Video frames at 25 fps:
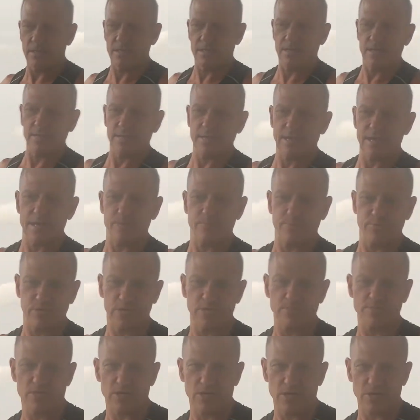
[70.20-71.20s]
And that pretty
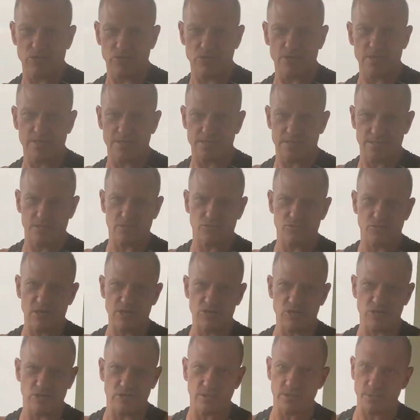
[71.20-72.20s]
much is the
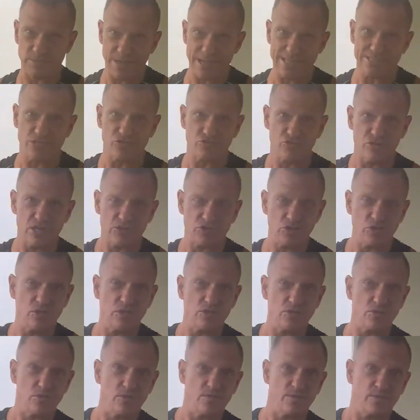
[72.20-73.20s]
stretching, the basic stretching you
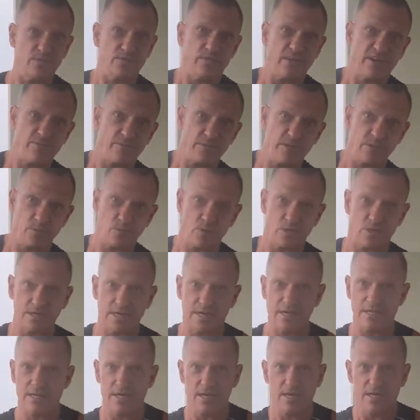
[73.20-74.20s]
need to do for the 5 minute
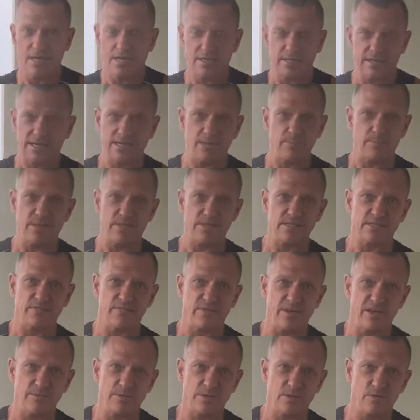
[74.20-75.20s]
workout. That completes the
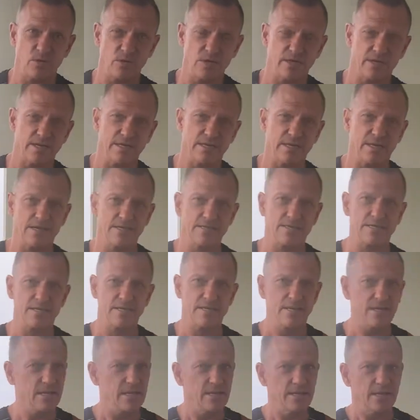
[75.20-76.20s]
5 minute workout, guys.
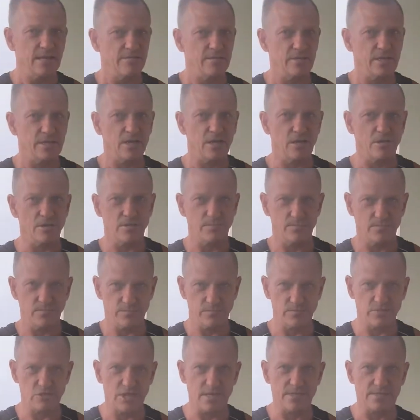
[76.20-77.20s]
Give it a go.
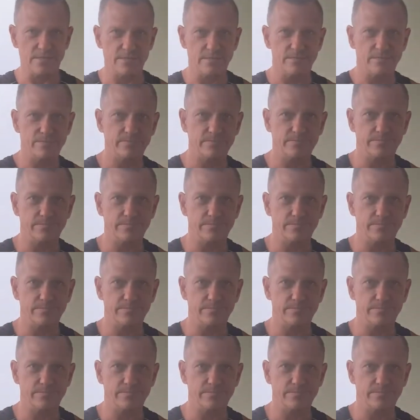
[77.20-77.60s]
Cheers.